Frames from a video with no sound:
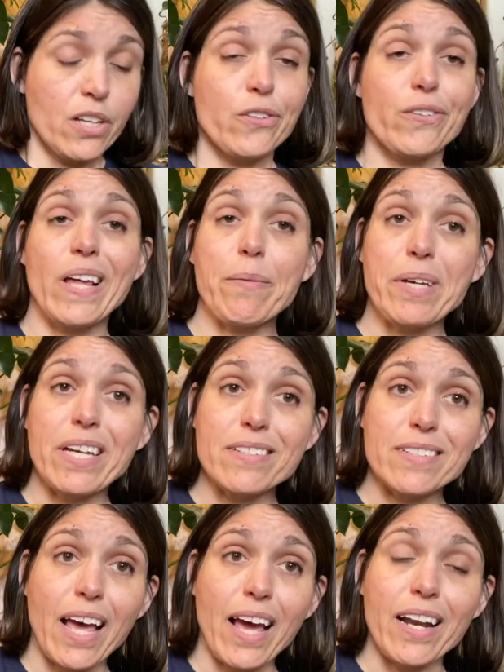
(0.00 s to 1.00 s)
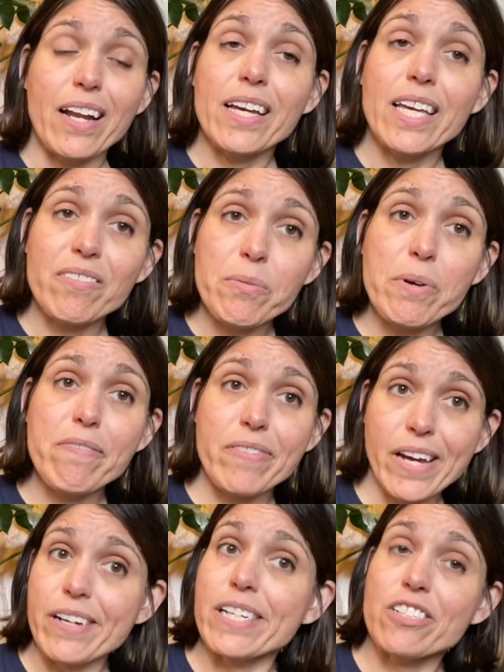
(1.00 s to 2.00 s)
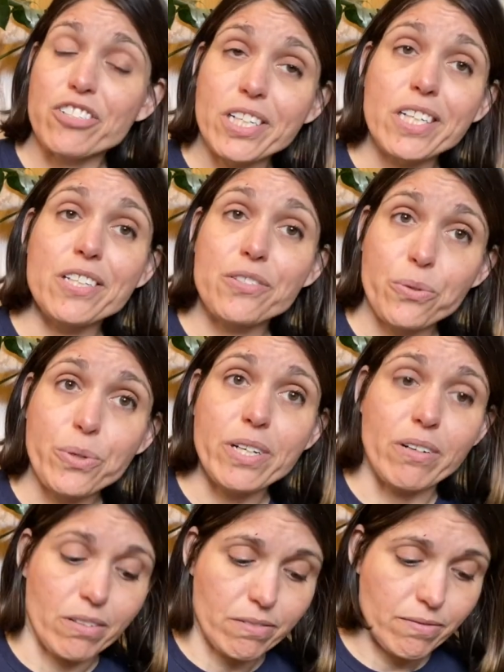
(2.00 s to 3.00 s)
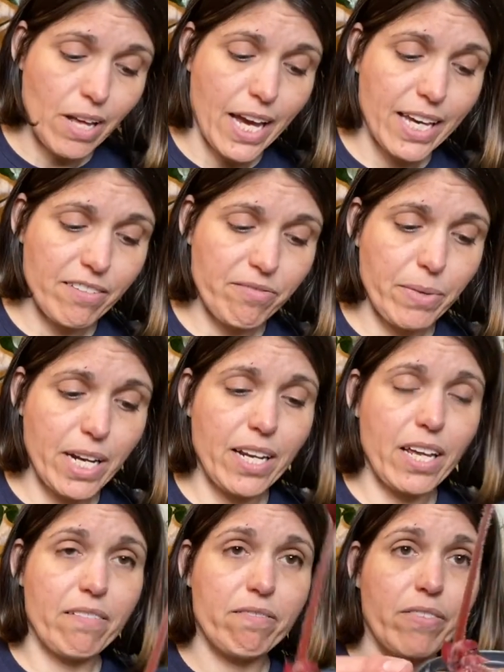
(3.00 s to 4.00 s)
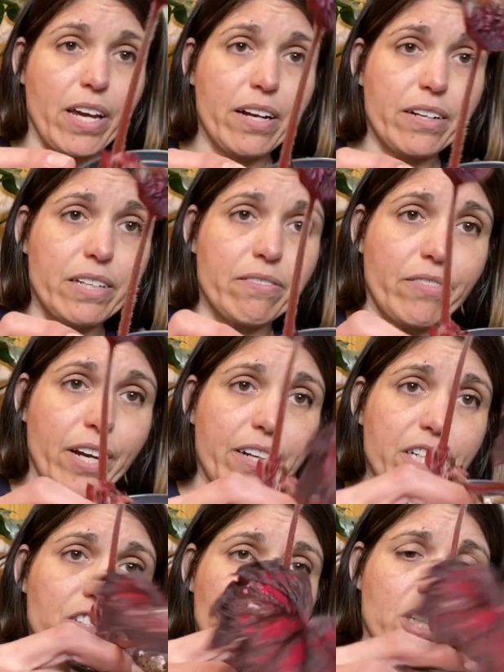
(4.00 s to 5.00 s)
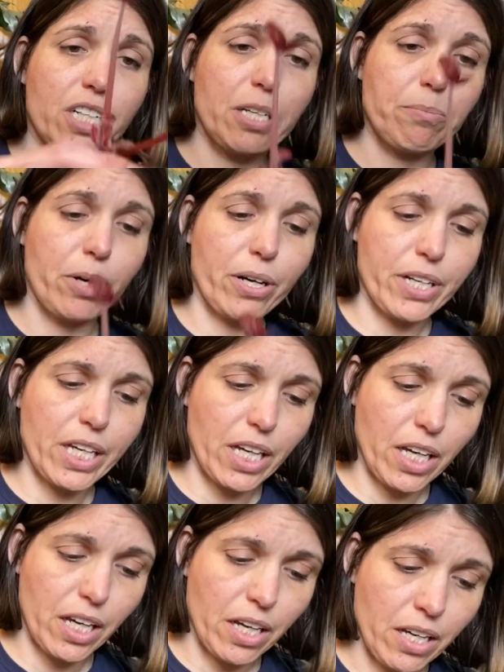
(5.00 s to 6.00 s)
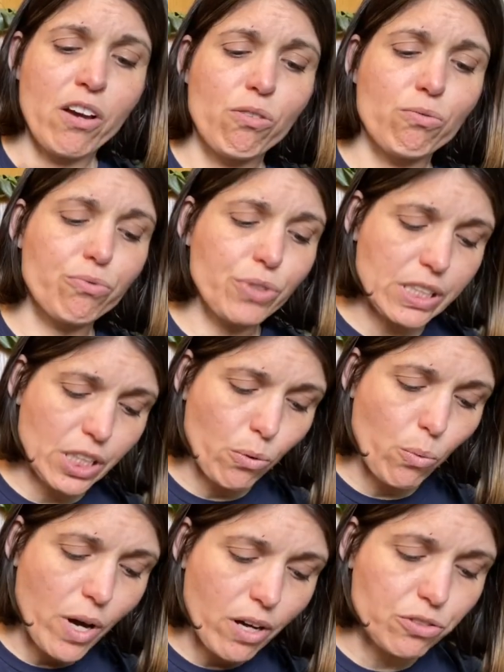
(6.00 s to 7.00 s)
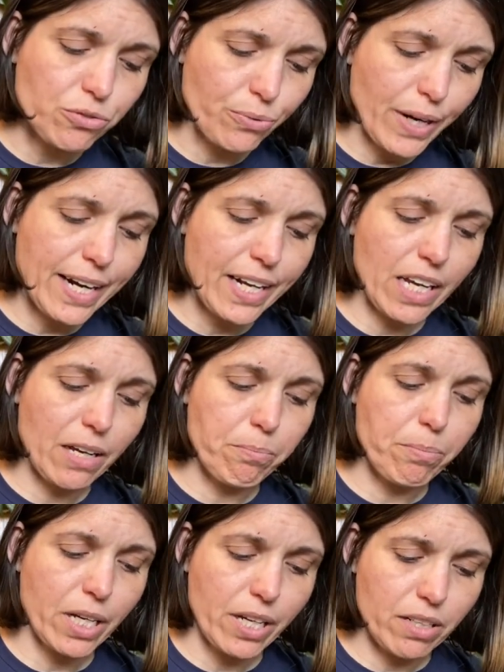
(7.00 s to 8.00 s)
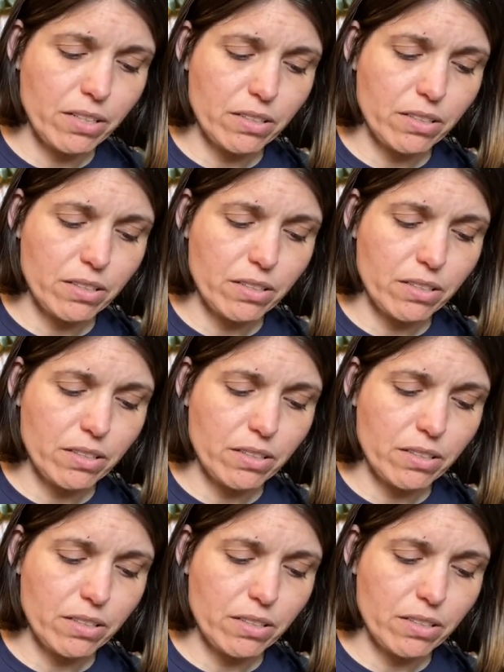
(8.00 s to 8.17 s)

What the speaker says: That being said, give them a very chunky soil. I give mine a very, very chunky, barky, really well draining, but